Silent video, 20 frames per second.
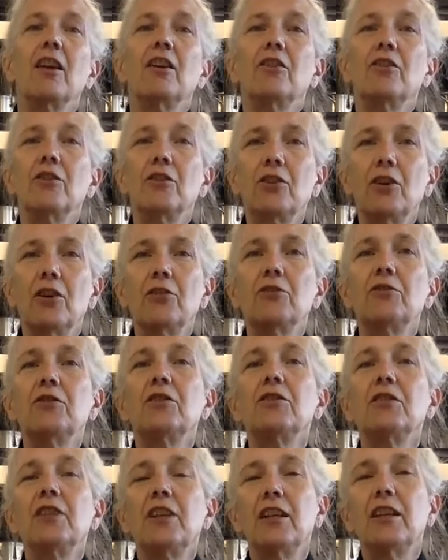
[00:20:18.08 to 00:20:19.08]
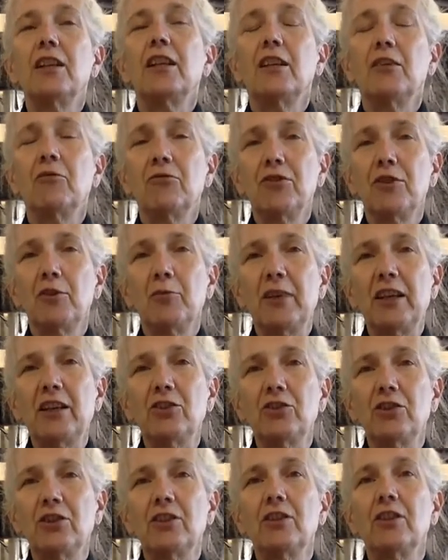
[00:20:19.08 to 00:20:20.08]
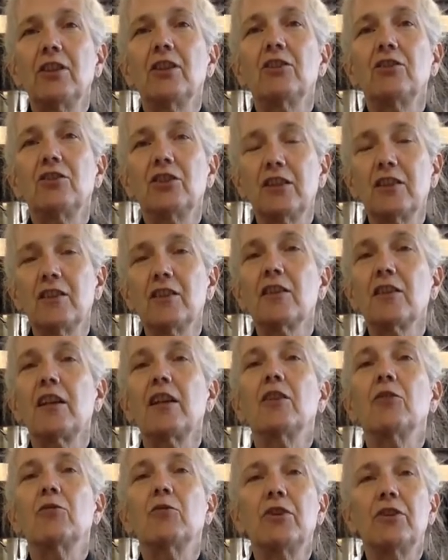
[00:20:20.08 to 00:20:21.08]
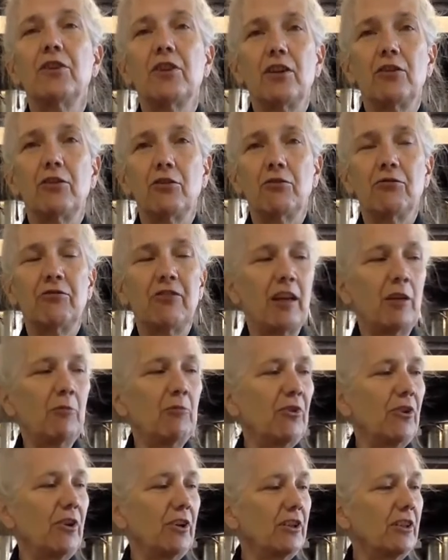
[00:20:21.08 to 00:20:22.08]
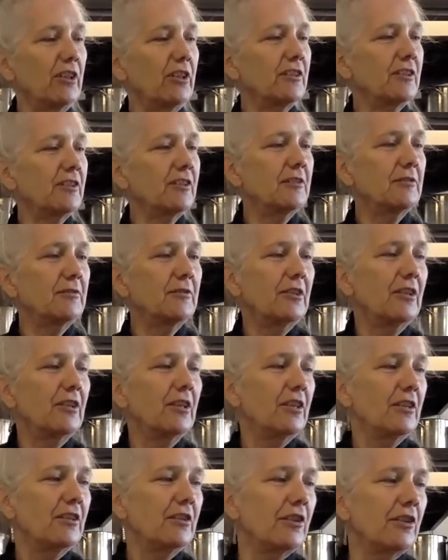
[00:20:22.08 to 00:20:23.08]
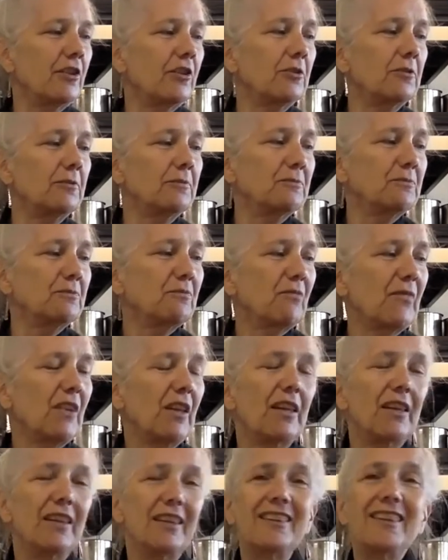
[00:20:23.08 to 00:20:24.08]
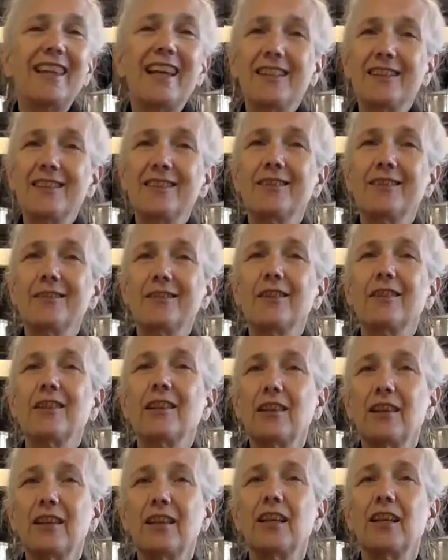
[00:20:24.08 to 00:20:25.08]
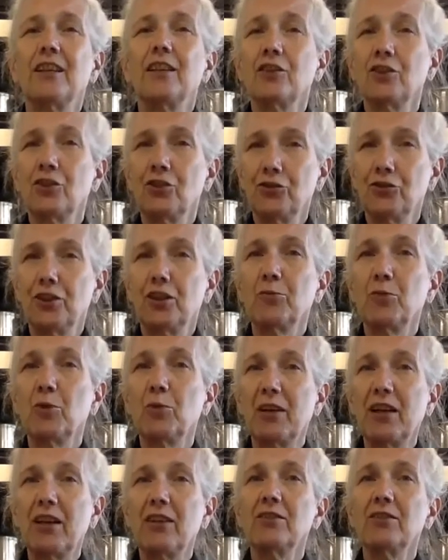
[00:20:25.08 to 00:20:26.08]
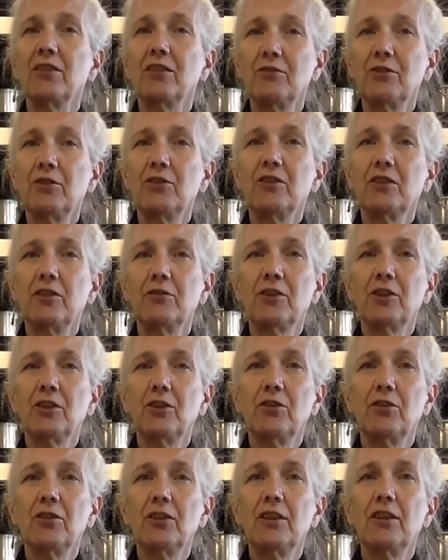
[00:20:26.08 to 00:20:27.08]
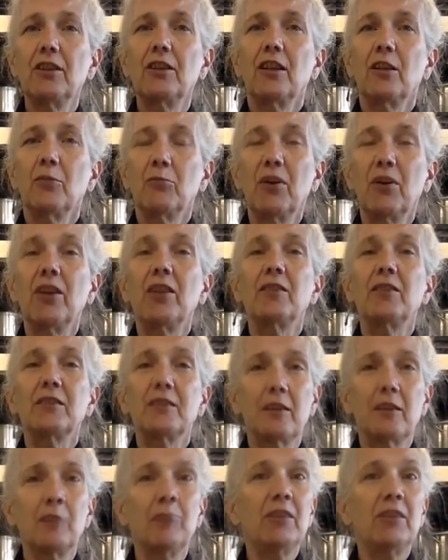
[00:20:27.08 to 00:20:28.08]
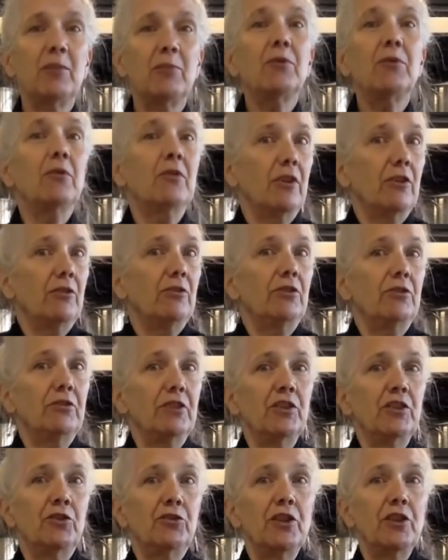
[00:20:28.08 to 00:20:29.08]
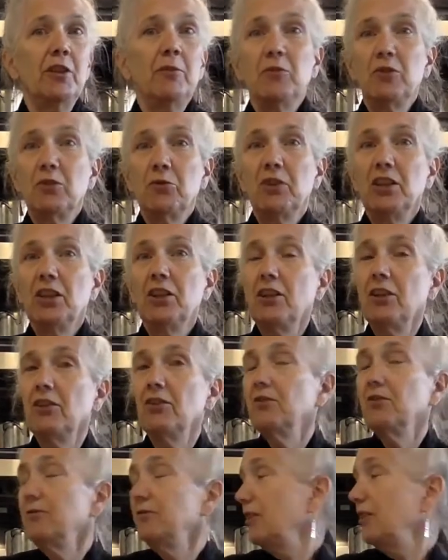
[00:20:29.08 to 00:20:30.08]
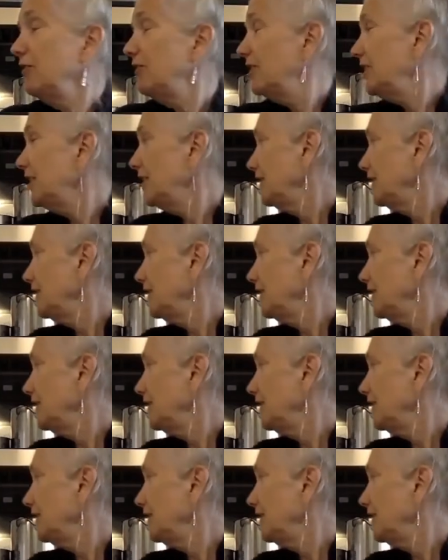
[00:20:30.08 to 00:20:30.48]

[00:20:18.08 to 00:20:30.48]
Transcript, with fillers: you're going to get inflammation just like with other fat products. So that's an extreme amount of use of canola, but some people go to extremes. We know, we've seen